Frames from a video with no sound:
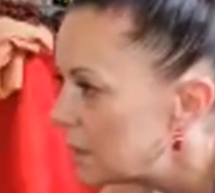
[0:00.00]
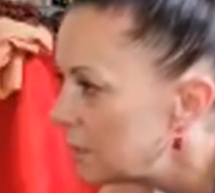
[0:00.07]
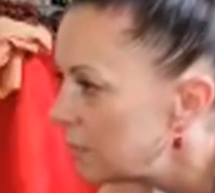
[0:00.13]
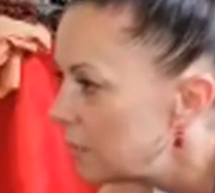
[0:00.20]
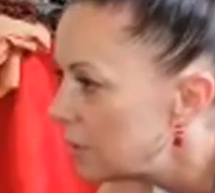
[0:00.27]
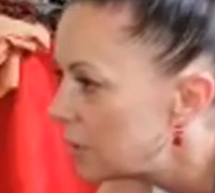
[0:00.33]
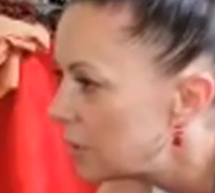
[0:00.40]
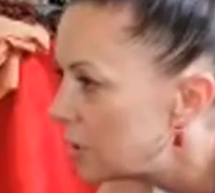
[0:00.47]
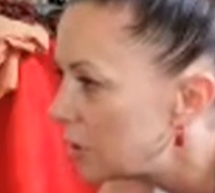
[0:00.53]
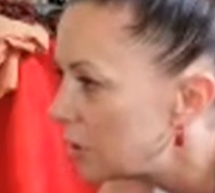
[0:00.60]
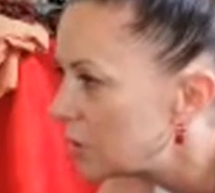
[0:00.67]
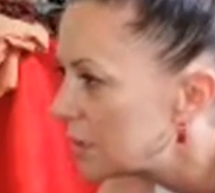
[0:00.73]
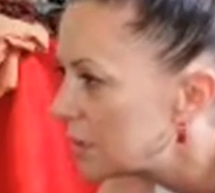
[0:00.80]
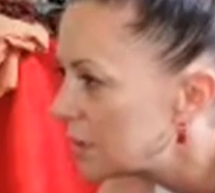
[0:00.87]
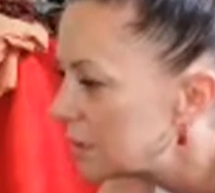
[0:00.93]
And see if you can
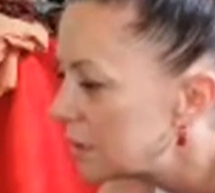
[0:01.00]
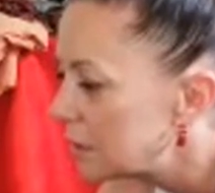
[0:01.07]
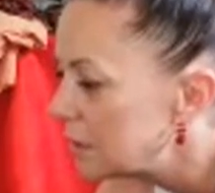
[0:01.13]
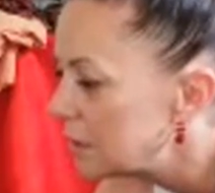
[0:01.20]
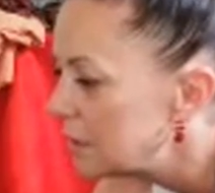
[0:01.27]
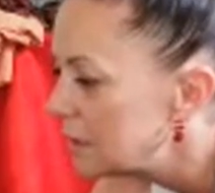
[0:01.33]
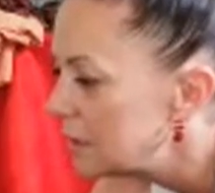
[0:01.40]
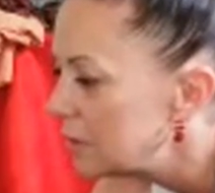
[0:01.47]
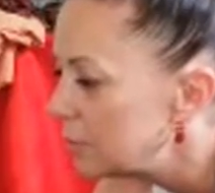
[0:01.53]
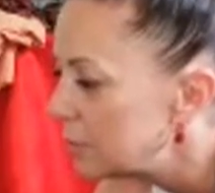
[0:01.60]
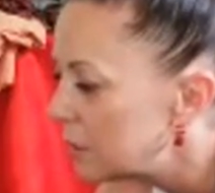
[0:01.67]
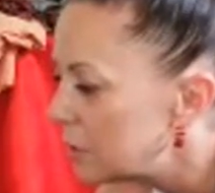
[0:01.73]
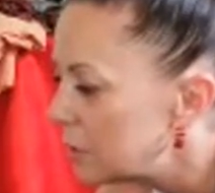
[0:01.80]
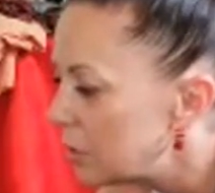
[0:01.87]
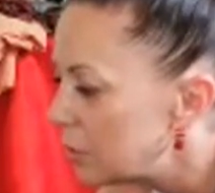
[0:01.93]
hold just a
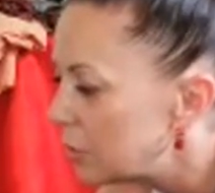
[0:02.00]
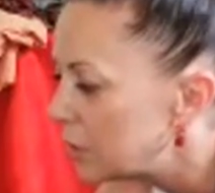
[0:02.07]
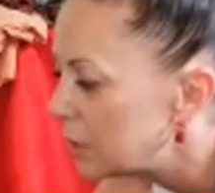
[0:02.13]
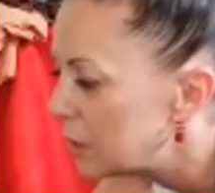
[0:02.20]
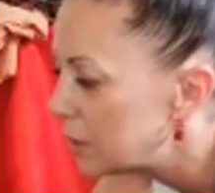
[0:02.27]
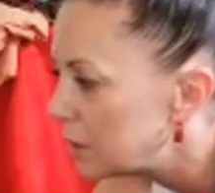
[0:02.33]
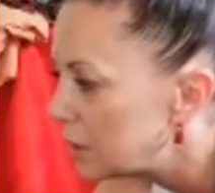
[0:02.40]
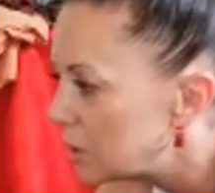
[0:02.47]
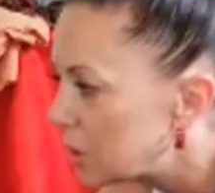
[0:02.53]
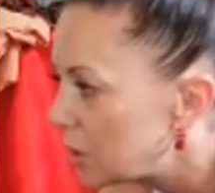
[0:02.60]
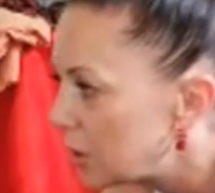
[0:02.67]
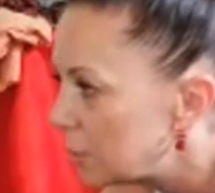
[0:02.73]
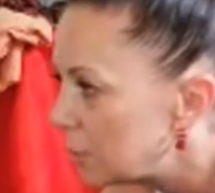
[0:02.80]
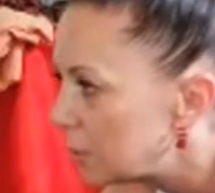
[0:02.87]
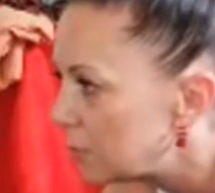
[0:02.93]
little bit longer than the
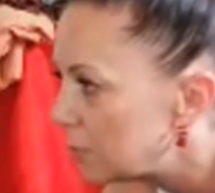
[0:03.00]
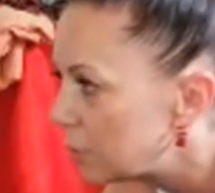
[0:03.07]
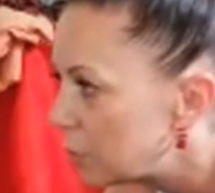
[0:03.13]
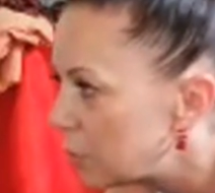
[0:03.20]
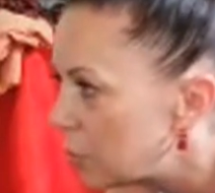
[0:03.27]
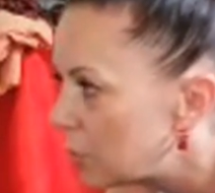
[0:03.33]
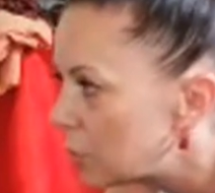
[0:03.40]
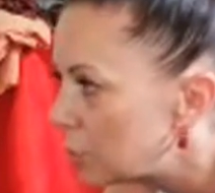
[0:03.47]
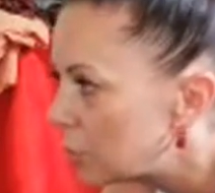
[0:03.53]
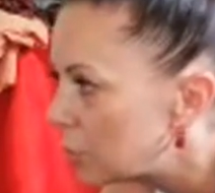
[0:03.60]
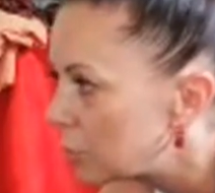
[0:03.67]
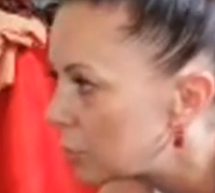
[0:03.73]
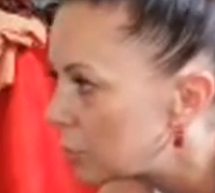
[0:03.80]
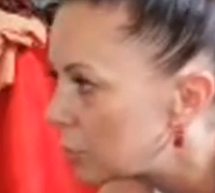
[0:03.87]
time before.